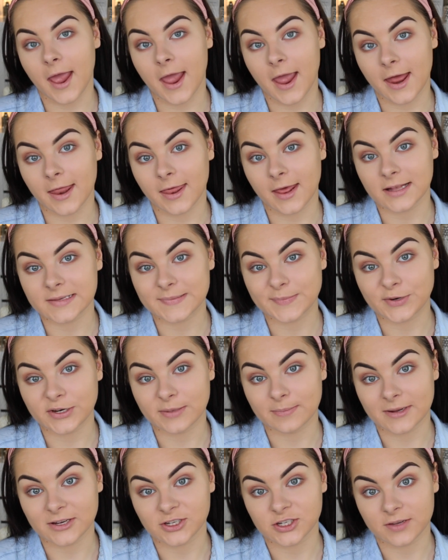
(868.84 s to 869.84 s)
and that's pretty
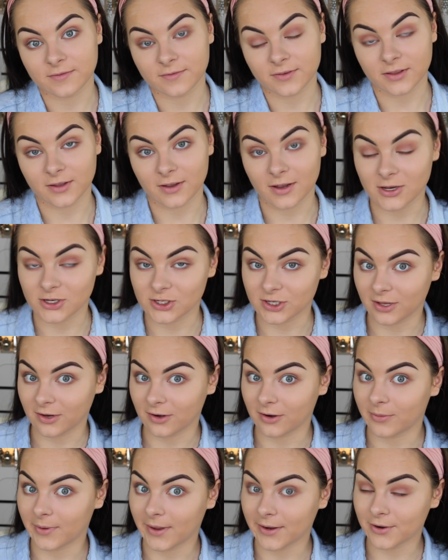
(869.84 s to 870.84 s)
much it for the
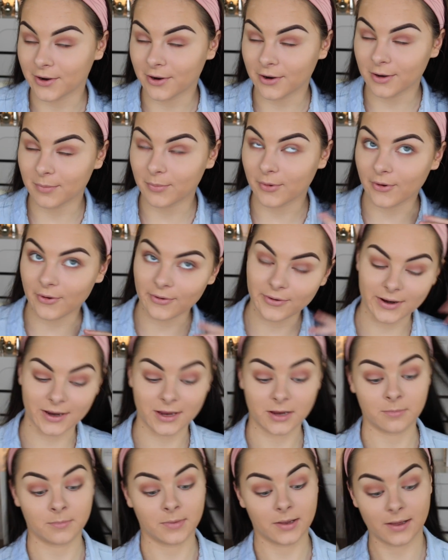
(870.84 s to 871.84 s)
eyeshadow. I know,
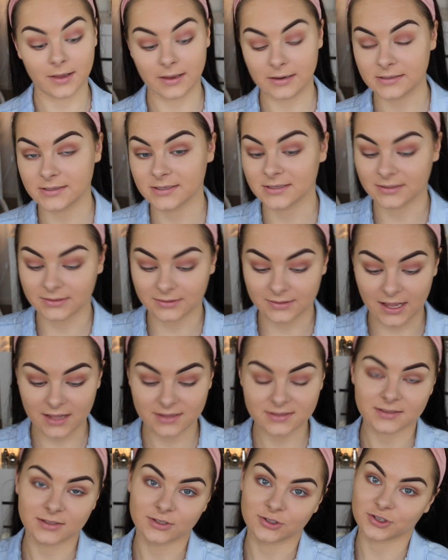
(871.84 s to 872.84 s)
boring, but
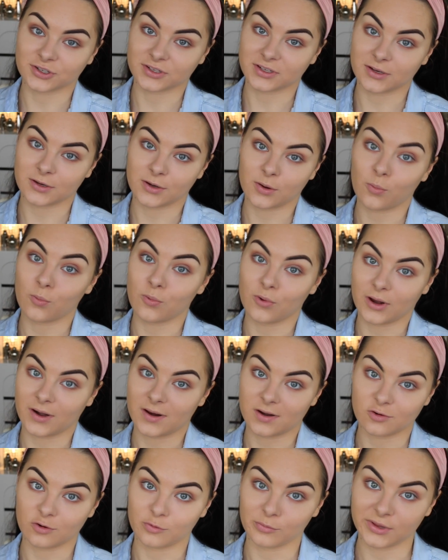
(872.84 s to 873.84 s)
that's literally what
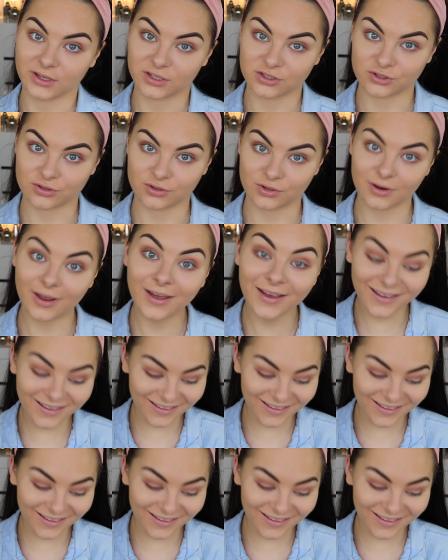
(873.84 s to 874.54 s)
I normally do.